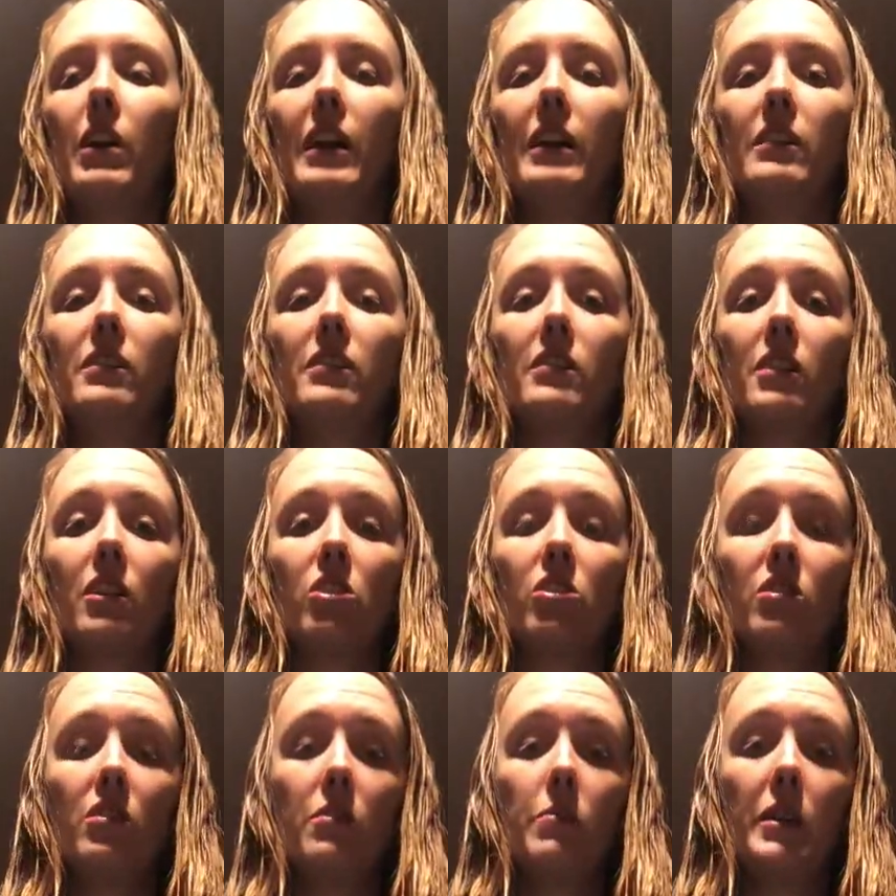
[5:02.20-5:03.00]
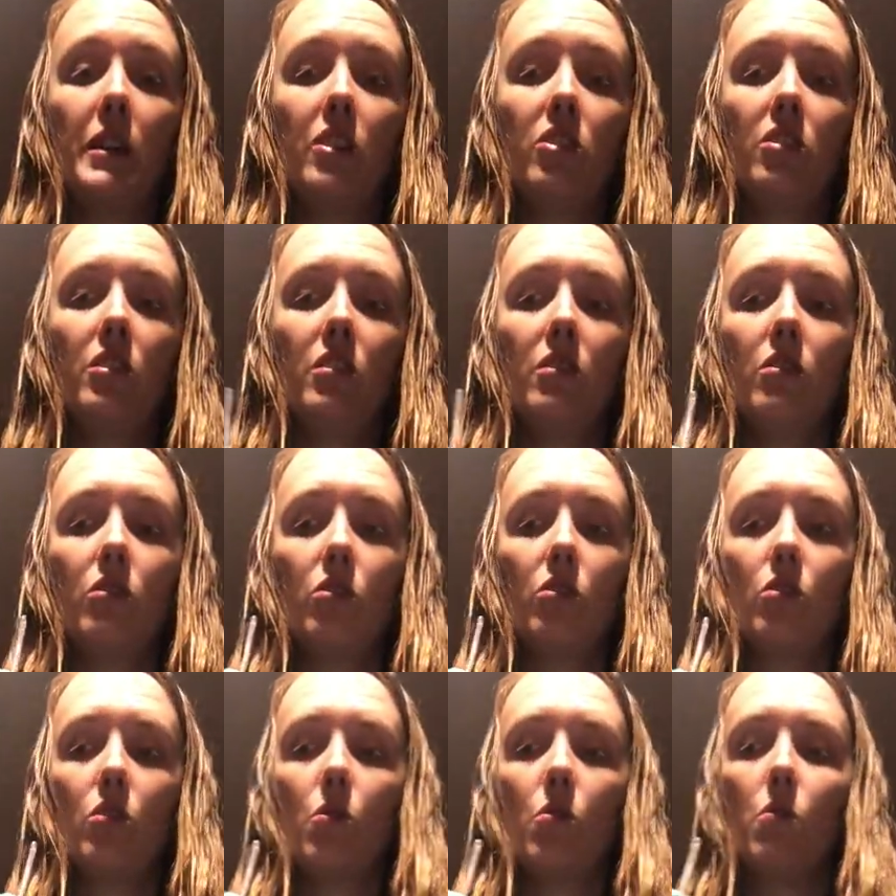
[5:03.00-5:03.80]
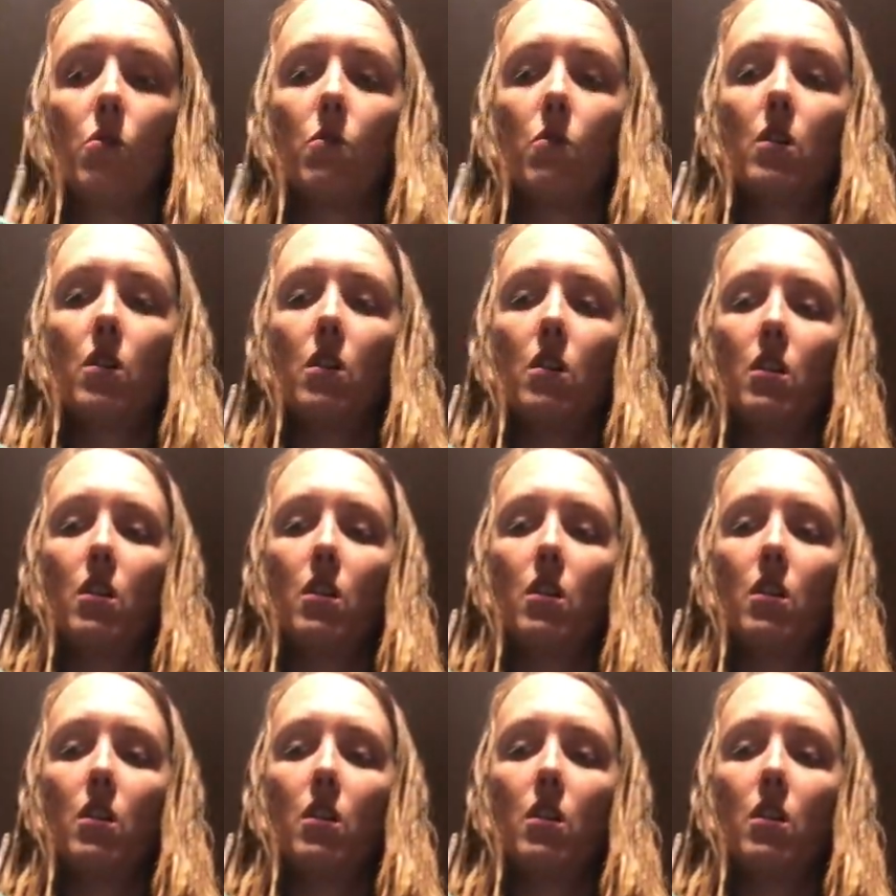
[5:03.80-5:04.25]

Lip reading: ahead and suction the patient. So